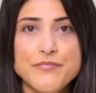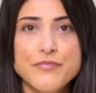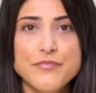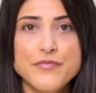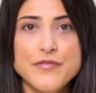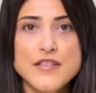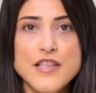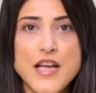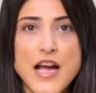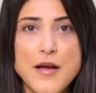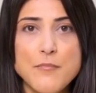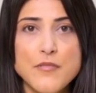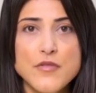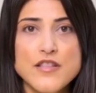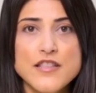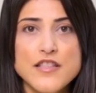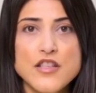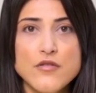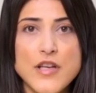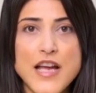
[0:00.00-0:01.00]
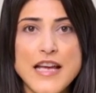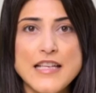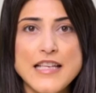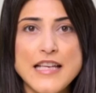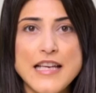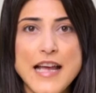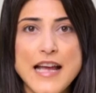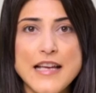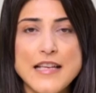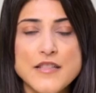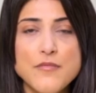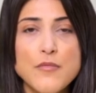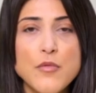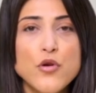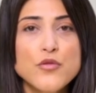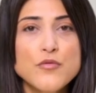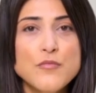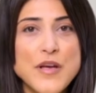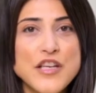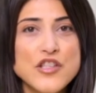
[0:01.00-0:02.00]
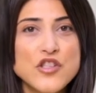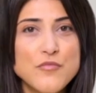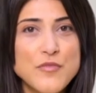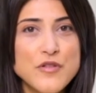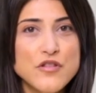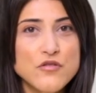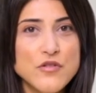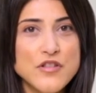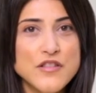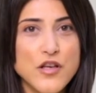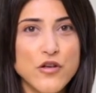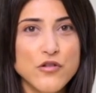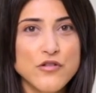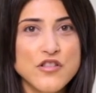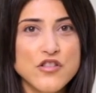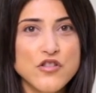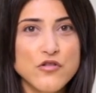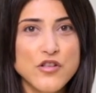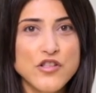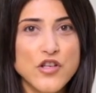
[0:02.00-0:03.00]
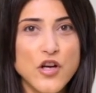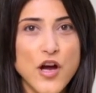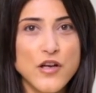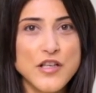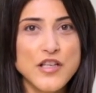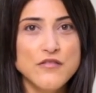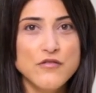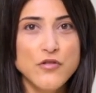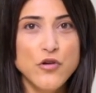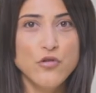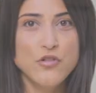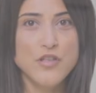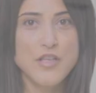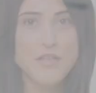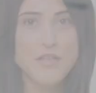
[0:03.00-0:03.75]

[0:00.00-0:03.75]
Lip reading: Cyberus Direct can export measurement results to a target folder.